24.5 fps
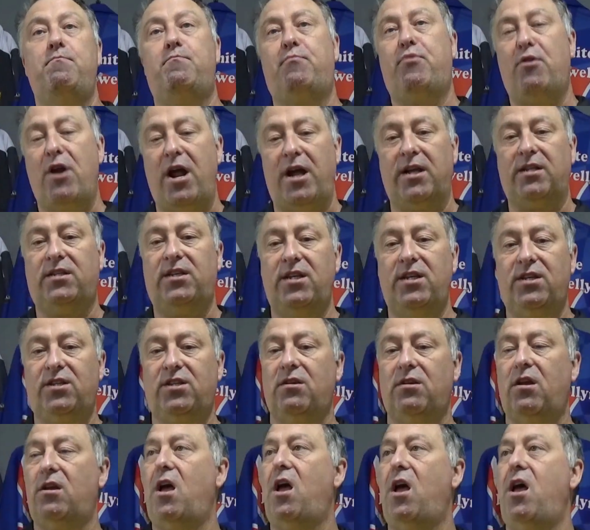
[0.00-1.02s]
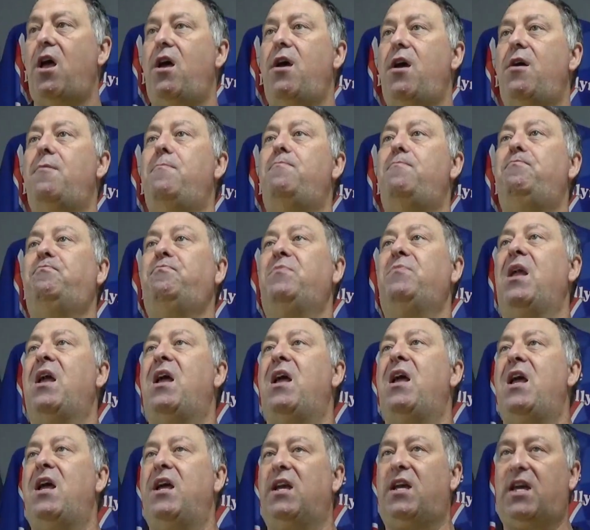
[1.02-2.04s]
practice
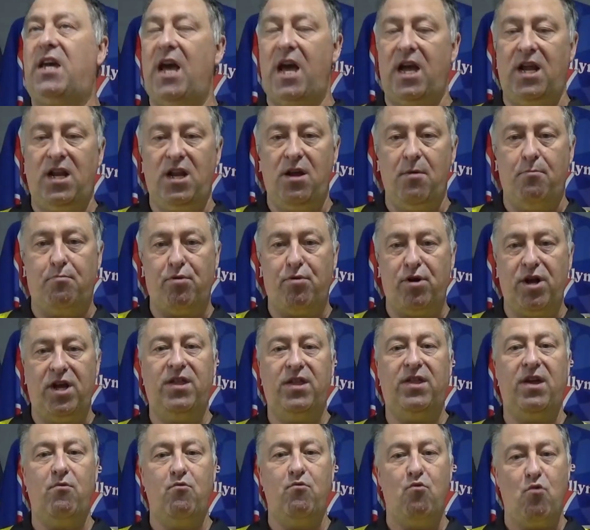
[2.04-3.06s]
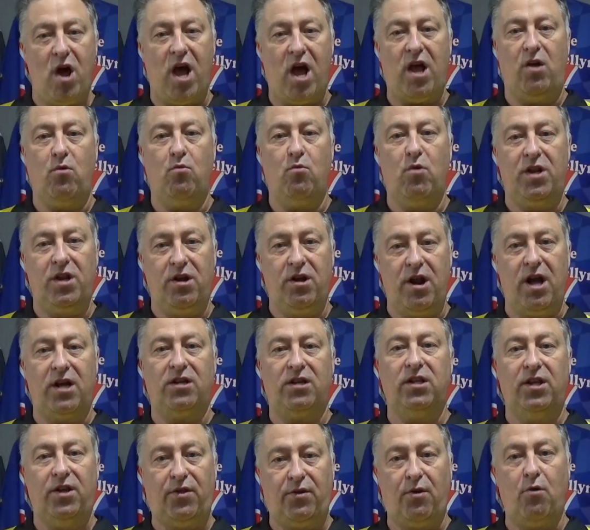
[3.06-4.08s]
getting your breathing right when you're
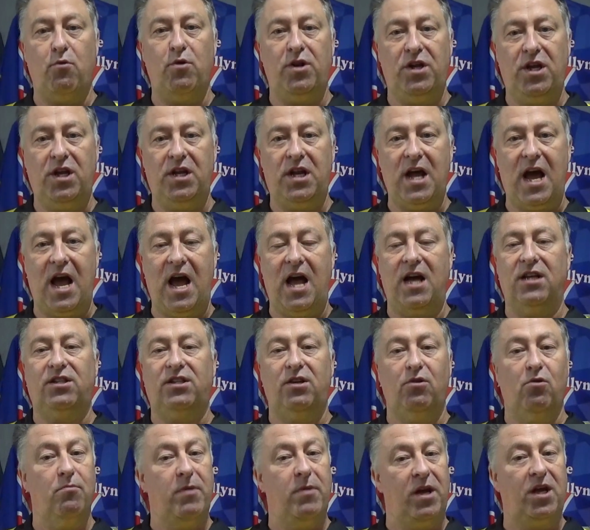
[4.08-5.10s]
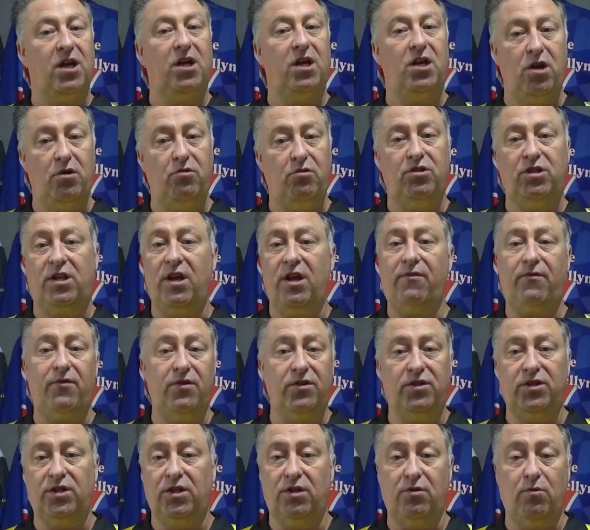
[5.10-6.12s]
actually throwing your darts, it will make a huge
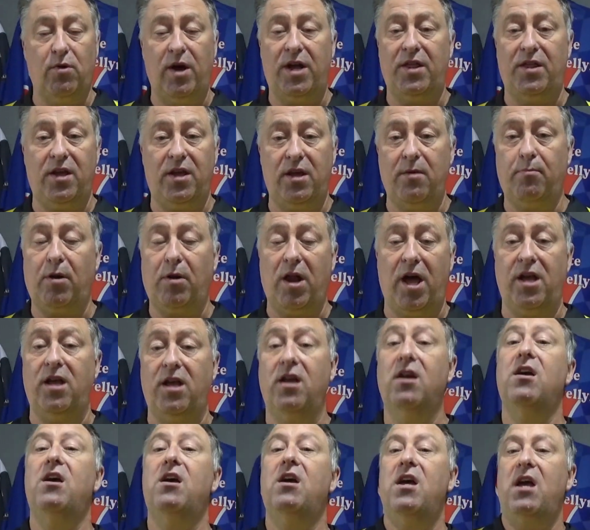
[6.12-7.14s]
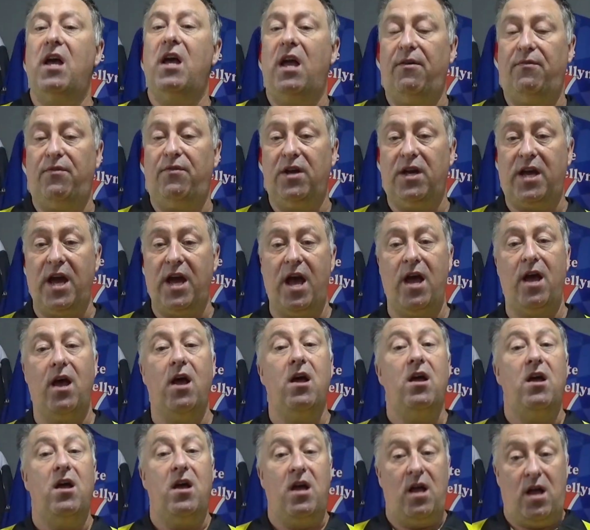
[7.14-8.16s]
difference to the way that you play. If you get
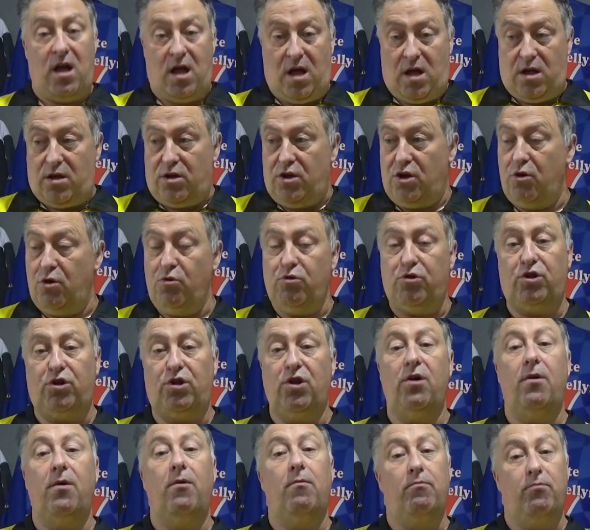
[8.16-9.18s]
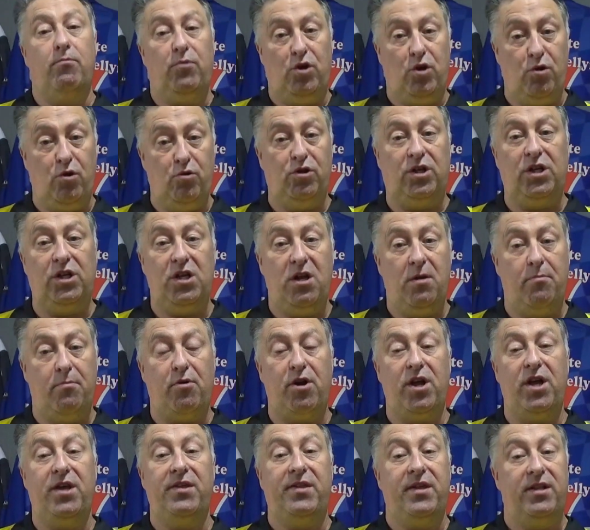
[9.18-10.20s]
used to using your
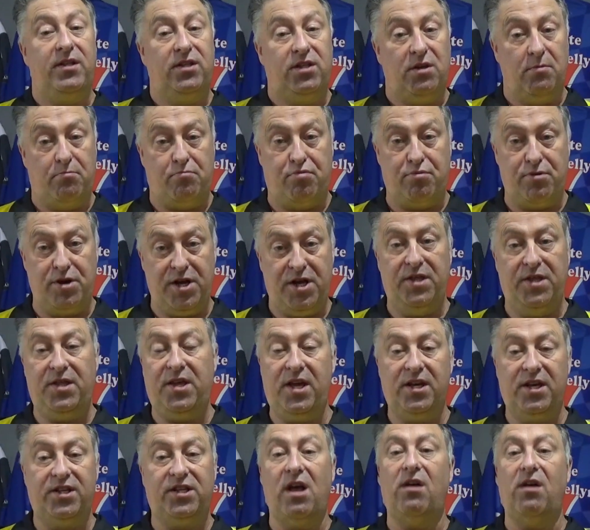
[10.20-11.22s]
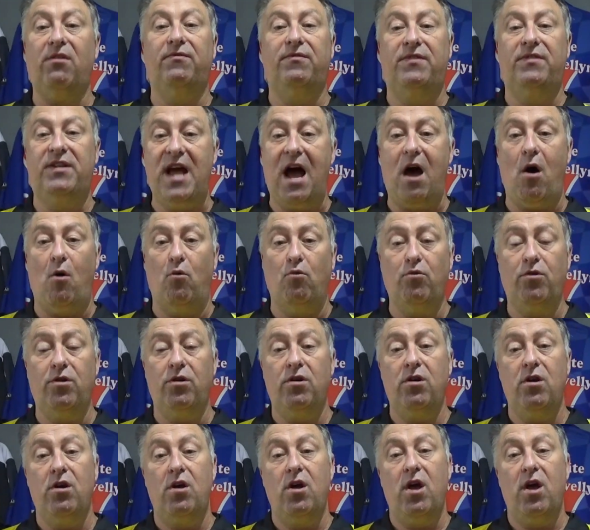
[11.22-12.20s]
breathing to breathe yourself down,